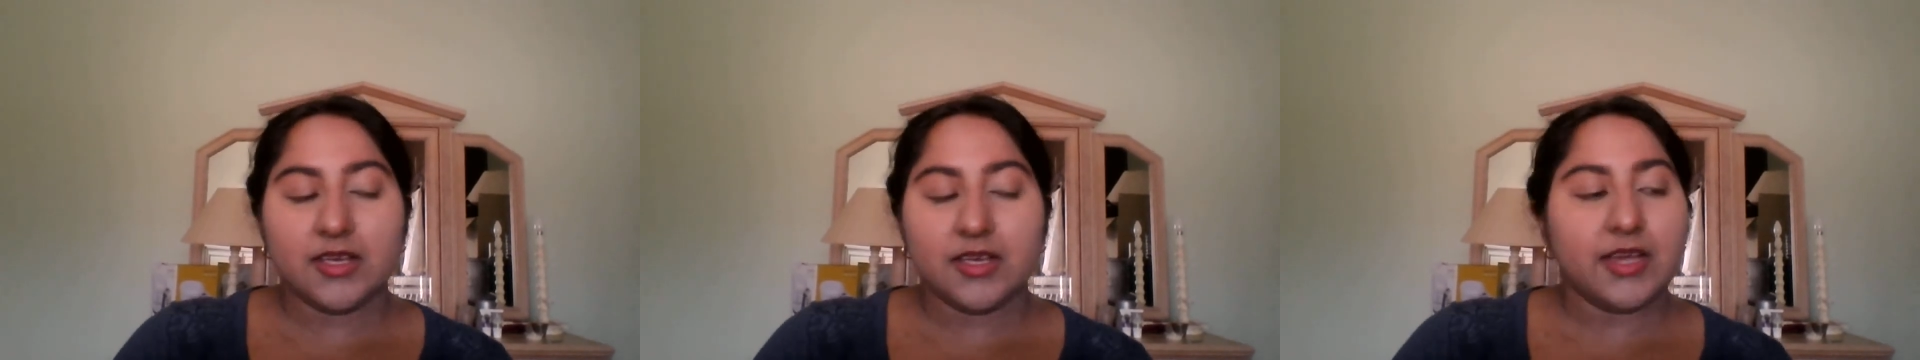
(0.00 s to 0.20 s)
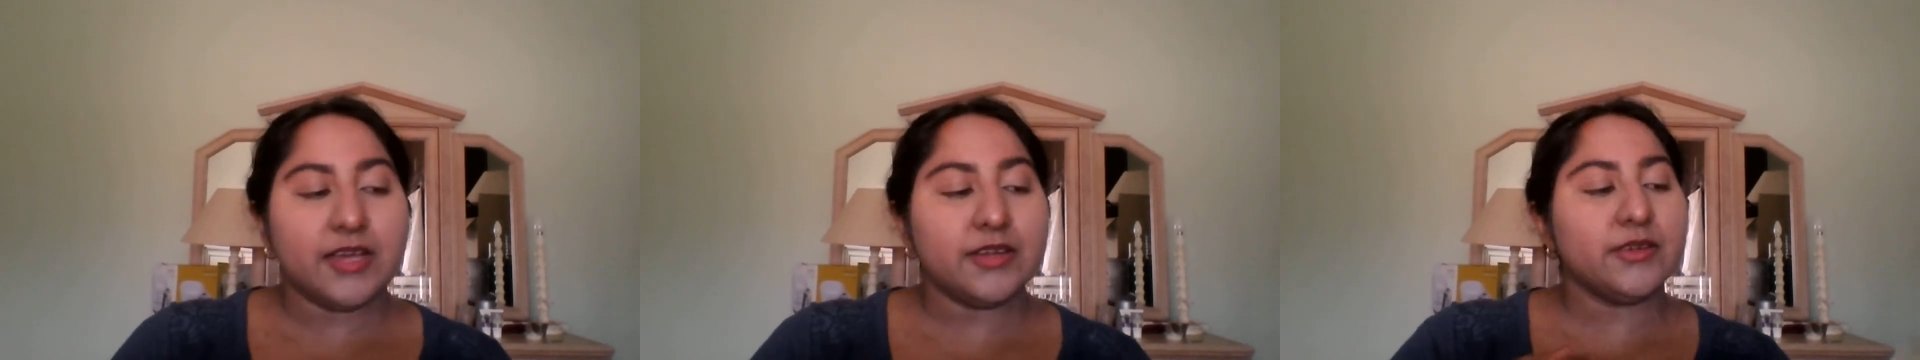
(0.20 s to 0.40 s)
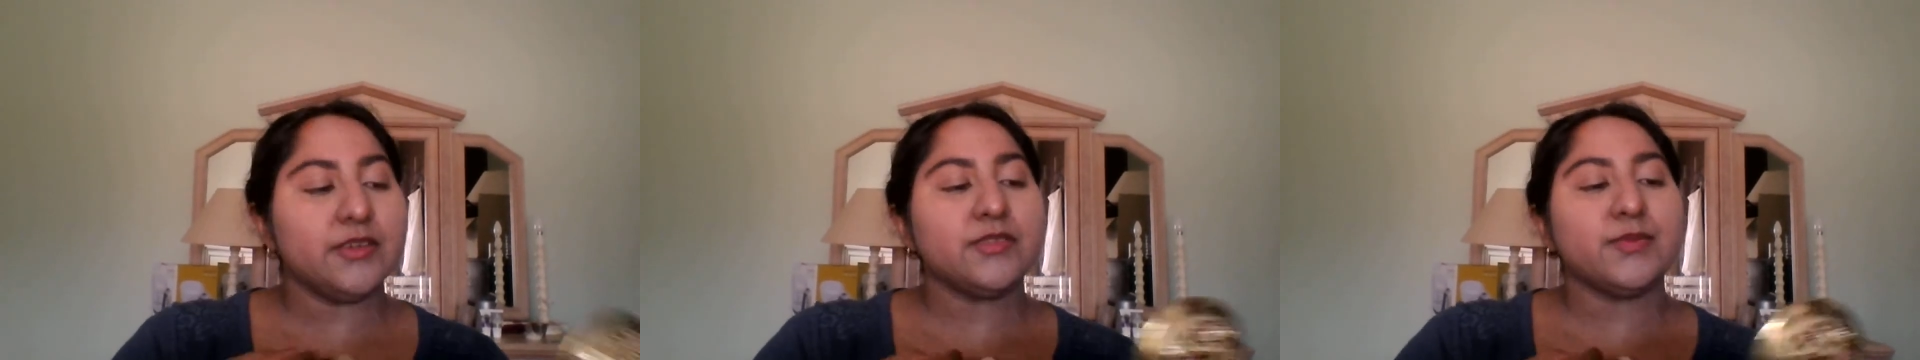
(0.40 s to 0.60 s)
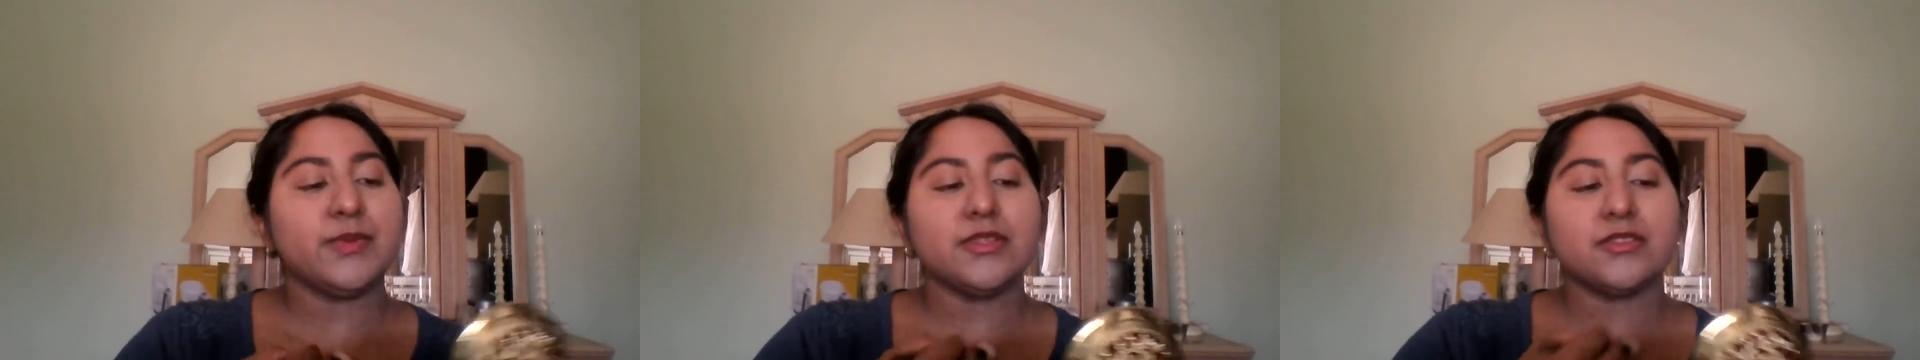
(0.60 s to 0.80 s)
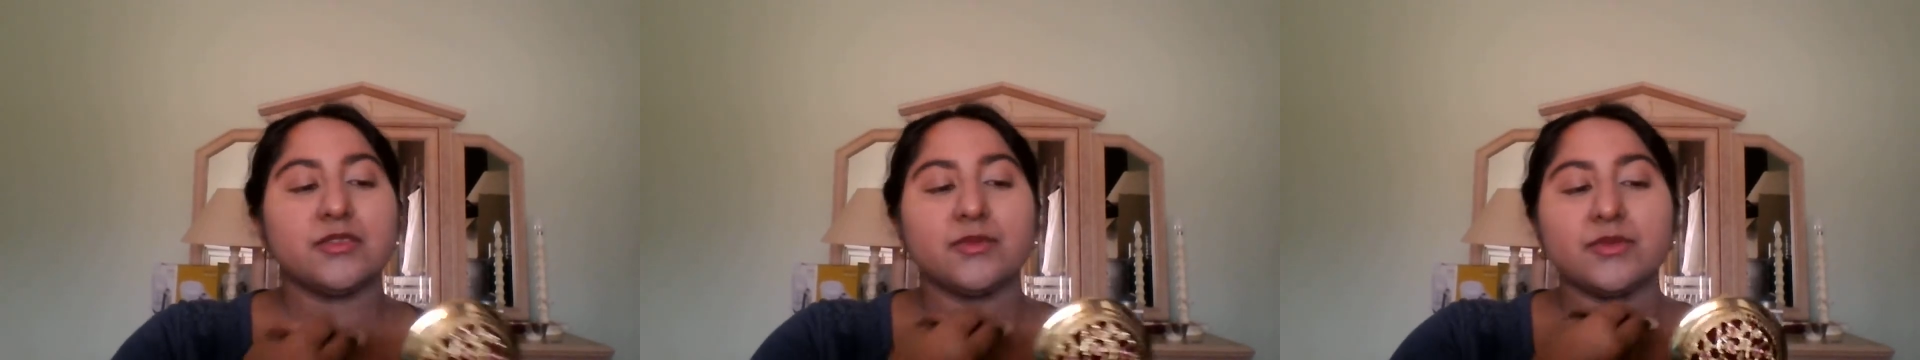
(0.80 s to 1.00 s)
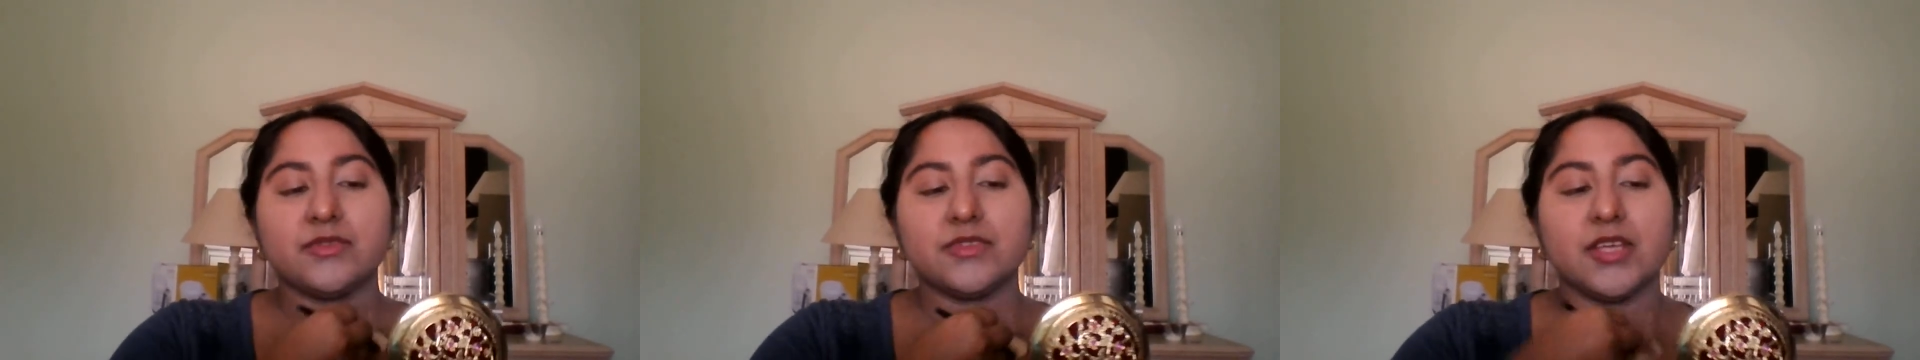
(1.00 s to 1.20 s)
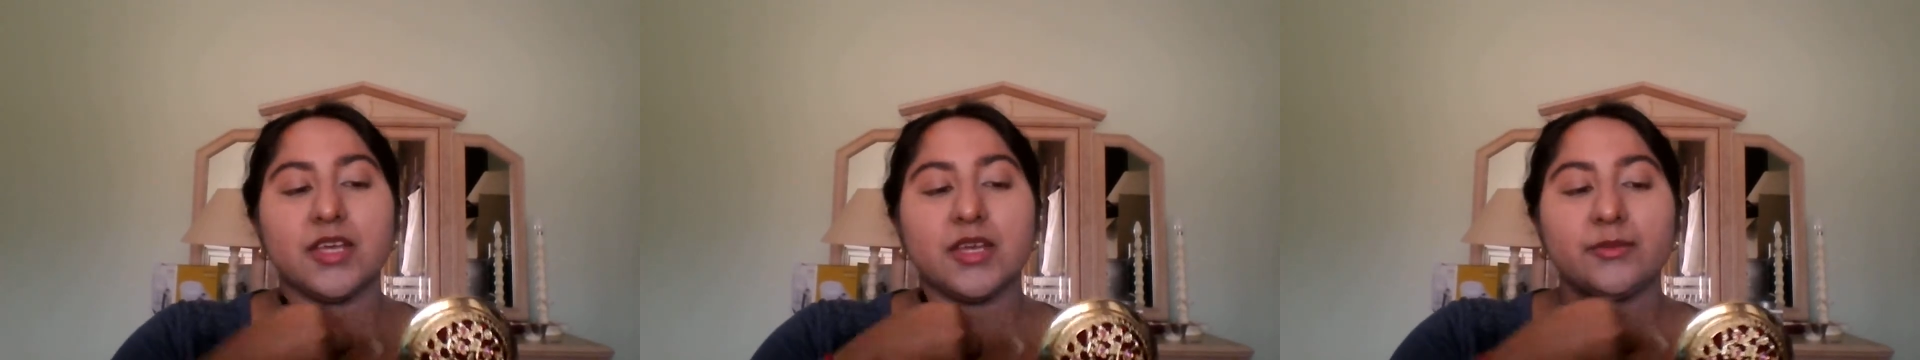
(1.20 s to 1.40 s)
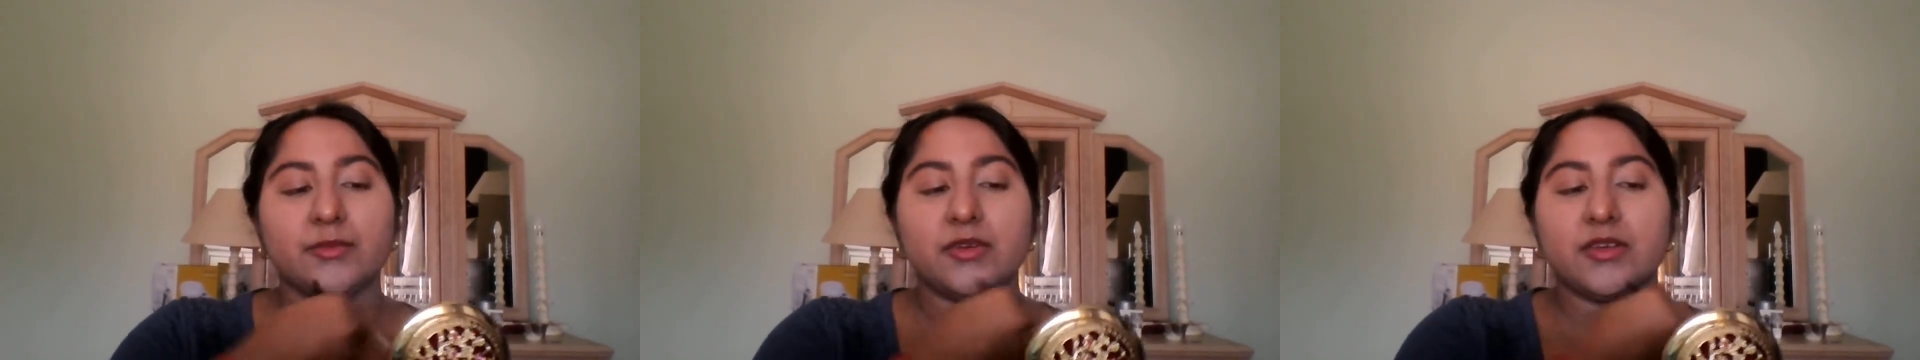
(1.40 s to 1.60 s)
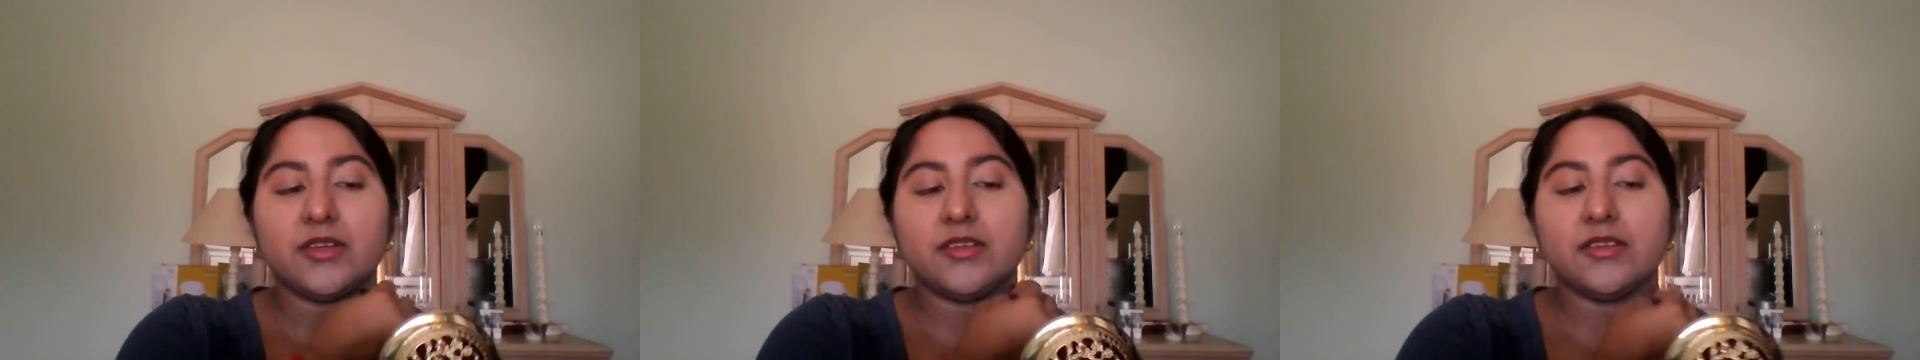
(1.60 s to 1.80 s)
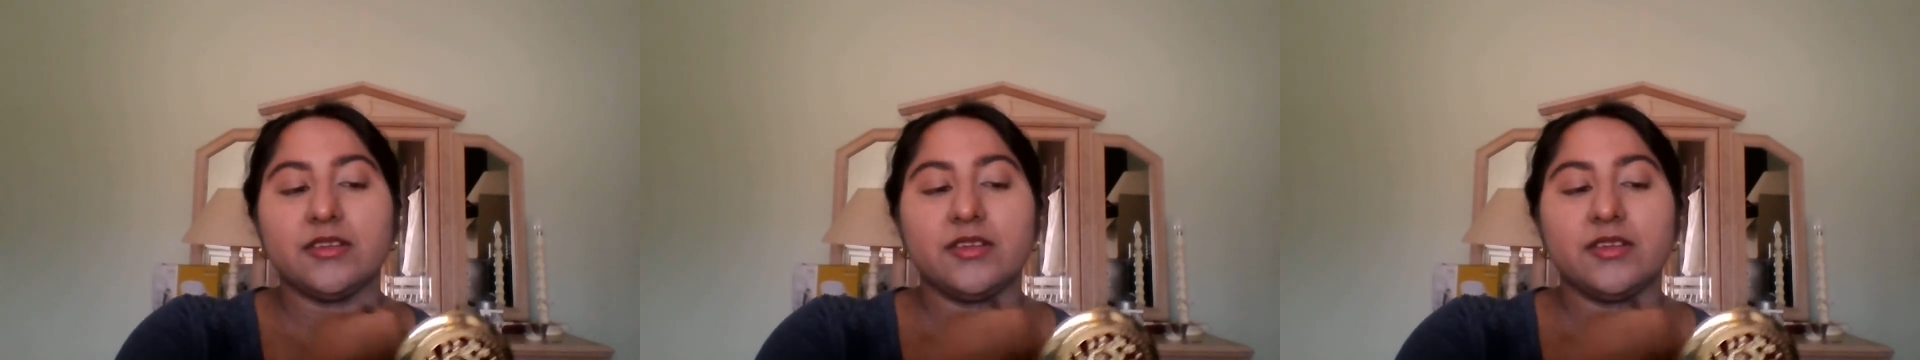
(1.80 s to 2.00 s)
don't have to spend so much time
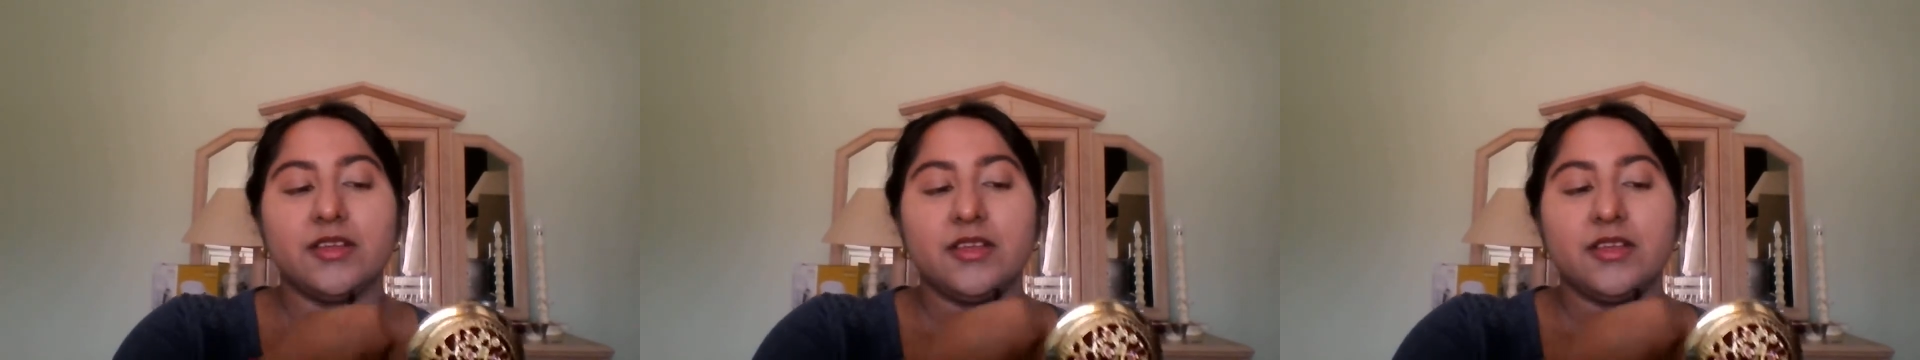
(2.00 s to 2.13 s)
on